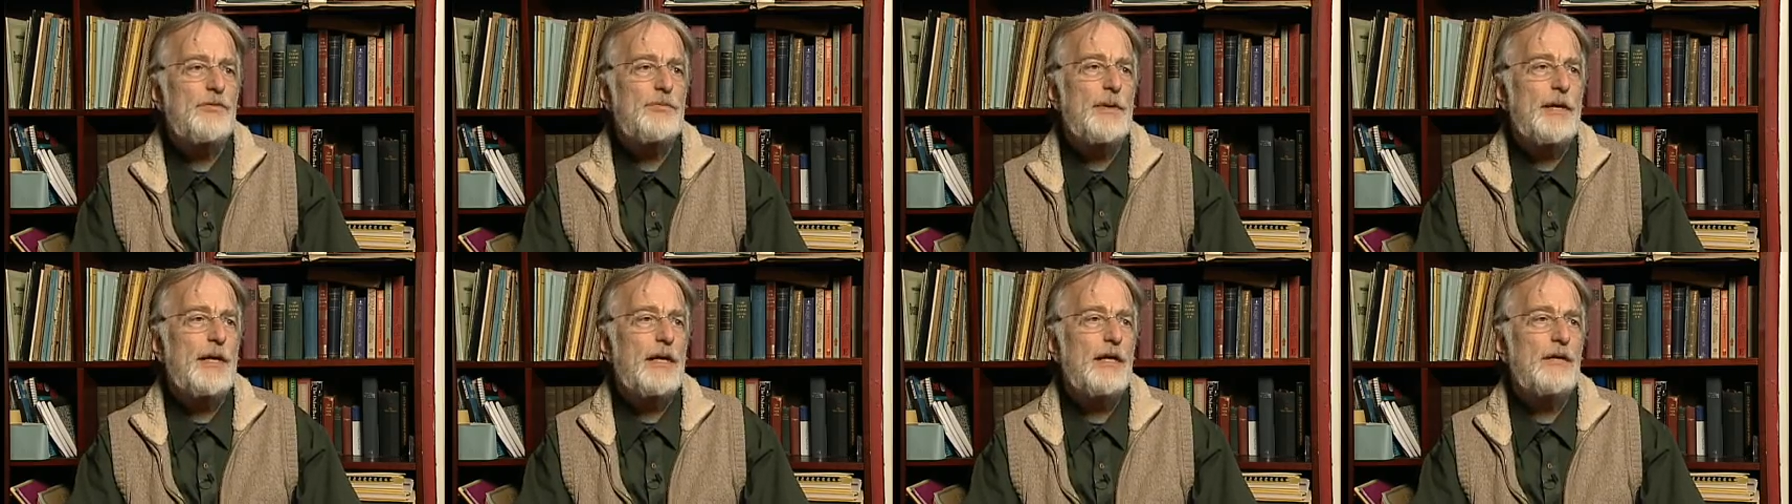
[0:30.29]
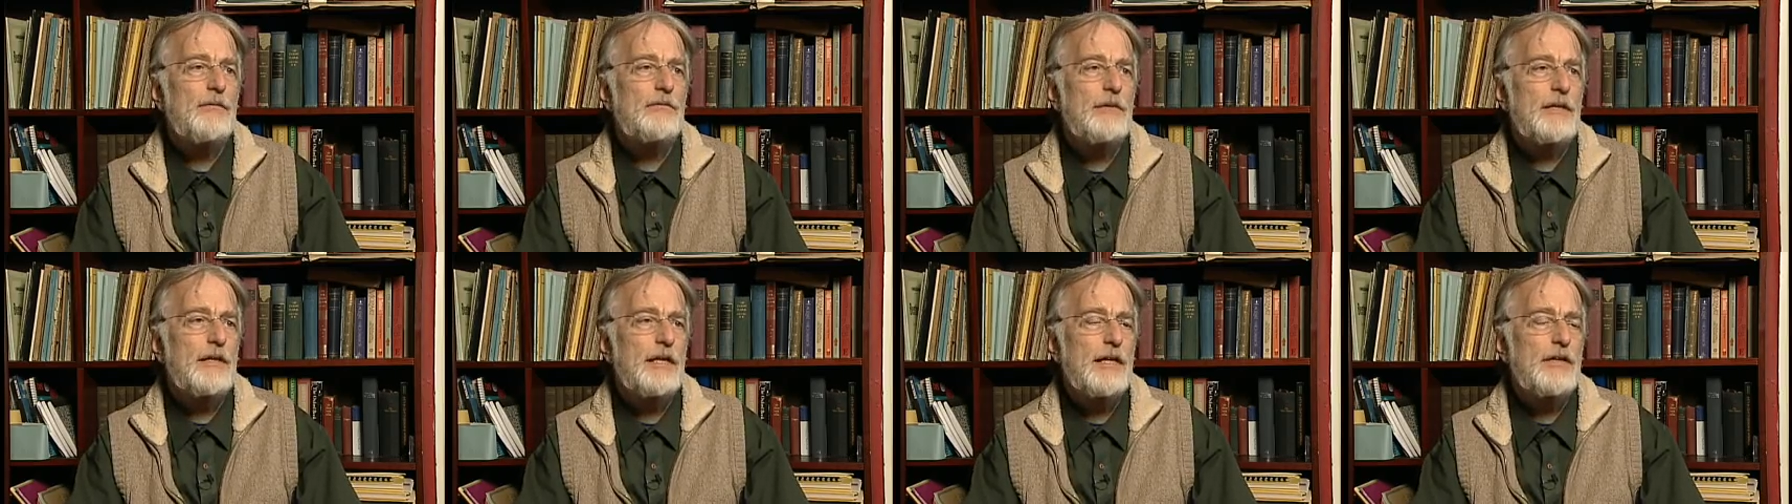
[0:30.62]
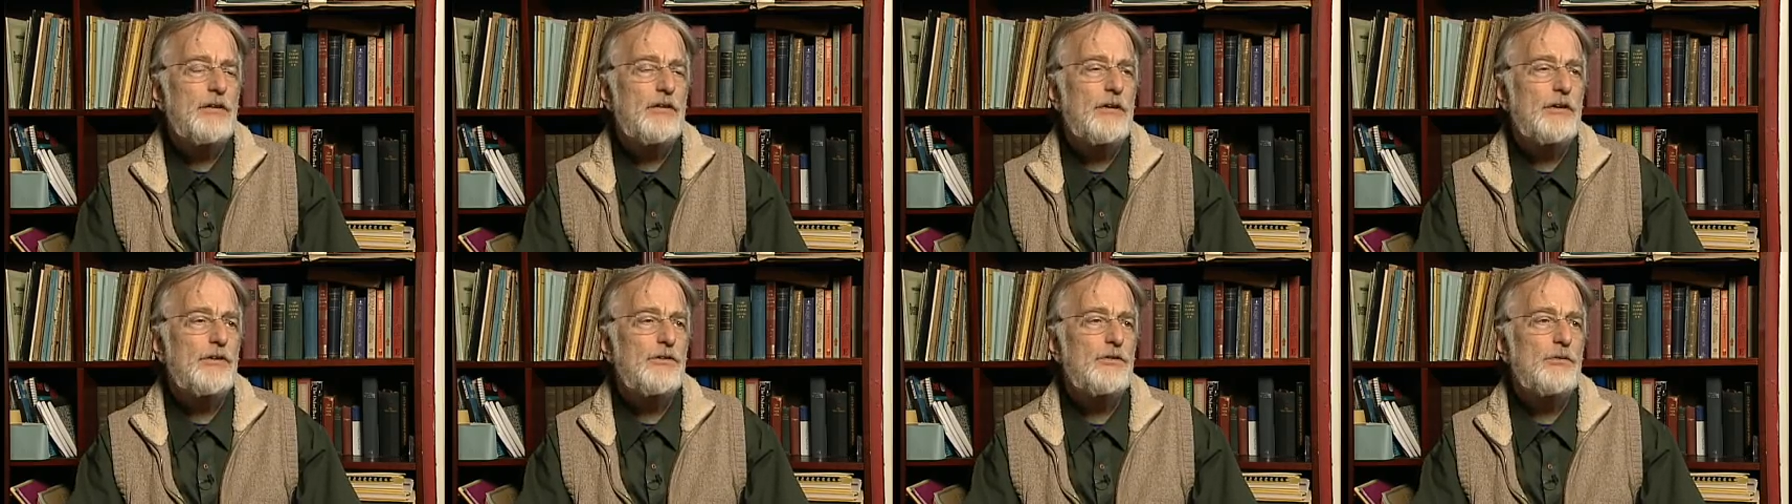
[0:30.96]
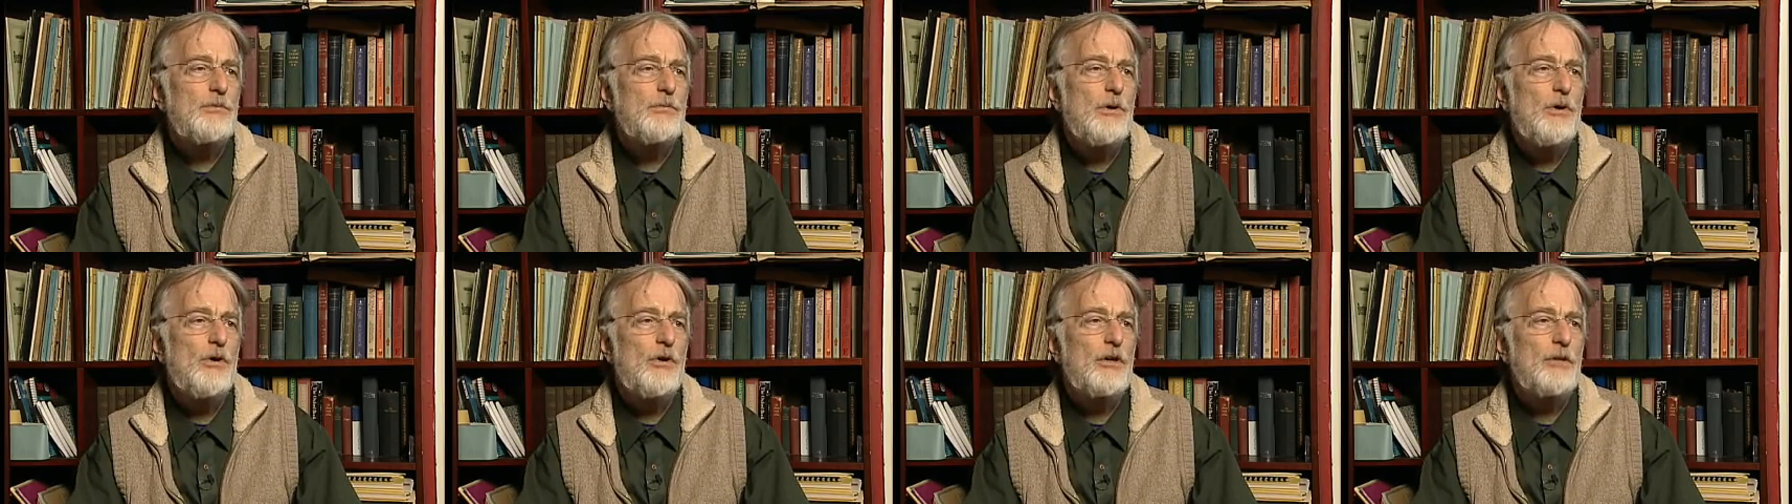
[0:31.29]
become clearer to
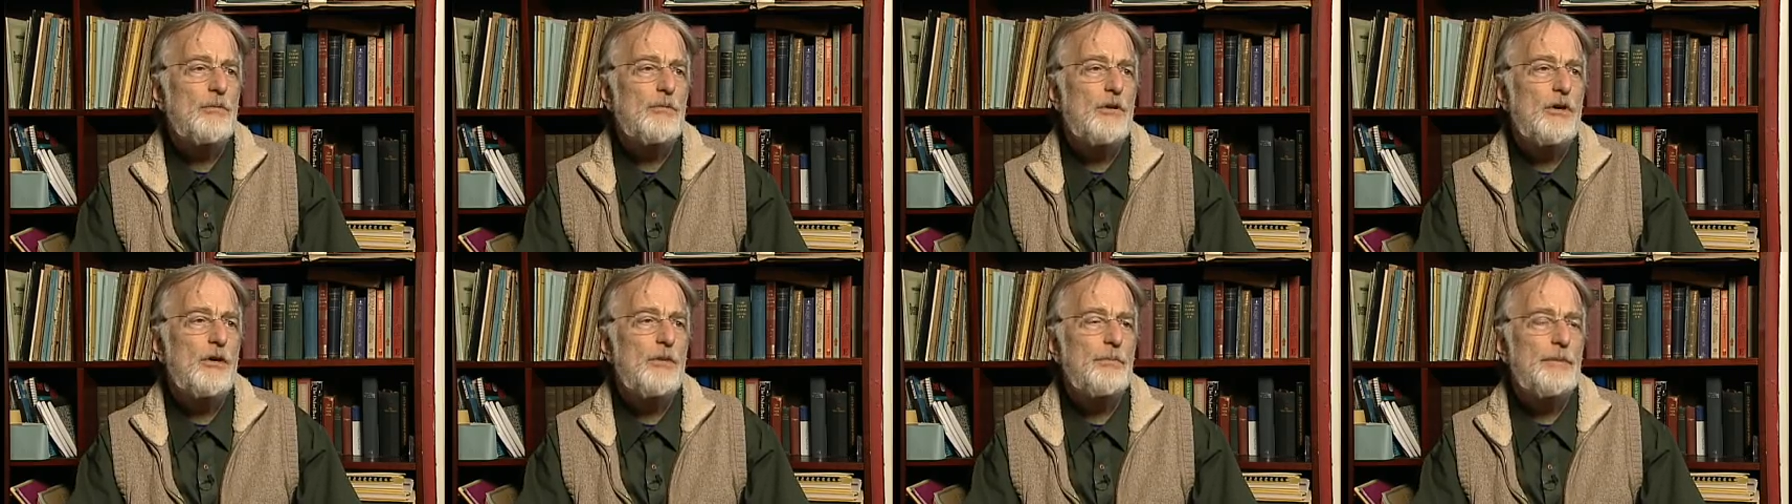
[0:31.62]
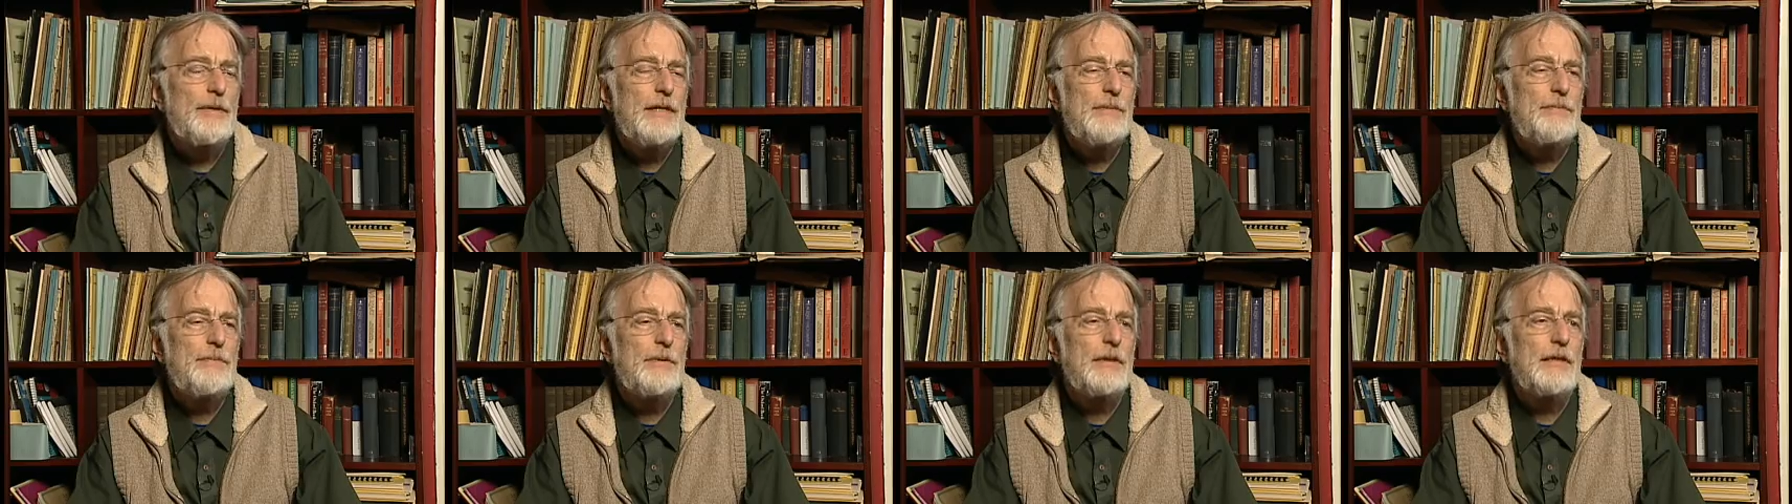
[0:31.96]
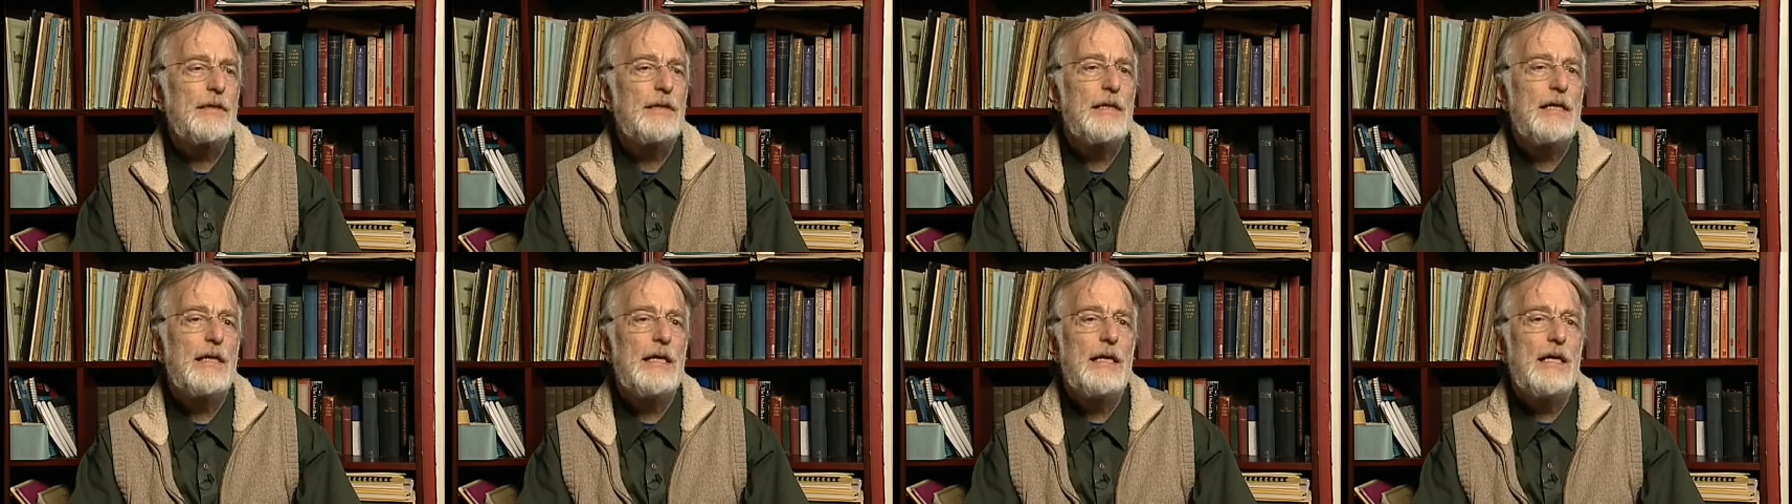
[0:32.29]
more and more people.